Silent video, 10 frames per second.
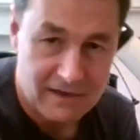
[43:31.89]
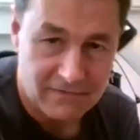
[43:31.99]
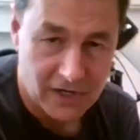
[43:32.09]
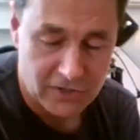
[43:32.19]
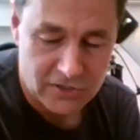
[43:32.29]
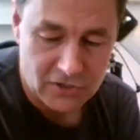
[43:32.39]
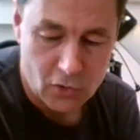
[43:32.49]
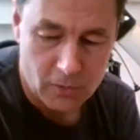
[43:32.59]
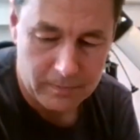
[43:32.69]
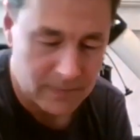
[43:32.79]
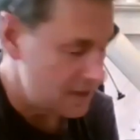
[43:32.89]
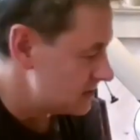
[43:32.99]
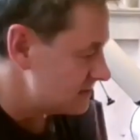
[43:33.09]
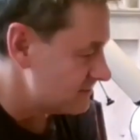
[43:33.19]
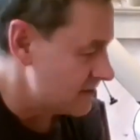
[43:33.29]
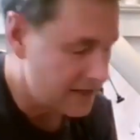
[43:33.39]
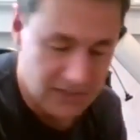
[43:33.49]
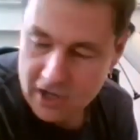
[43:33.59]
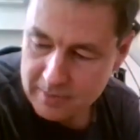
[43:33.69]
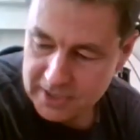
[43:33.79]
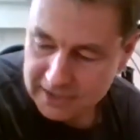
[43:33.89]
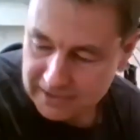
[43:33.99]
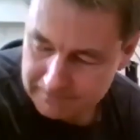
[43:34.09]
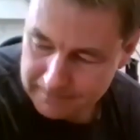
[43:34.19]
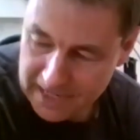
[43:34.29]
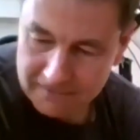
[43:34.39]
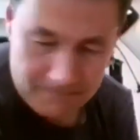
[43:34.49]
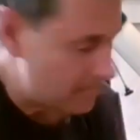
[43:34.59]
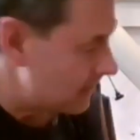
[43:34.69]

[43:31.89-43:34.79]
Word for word: finder scope to find the object. Now,